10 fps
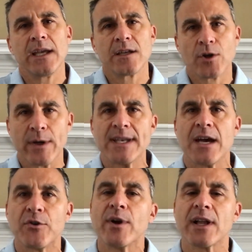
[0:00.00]
Going down
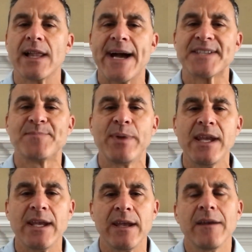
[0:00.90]
to a Class
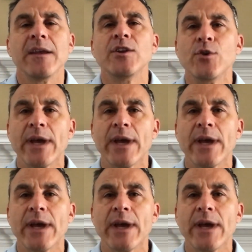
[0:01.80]
B, you get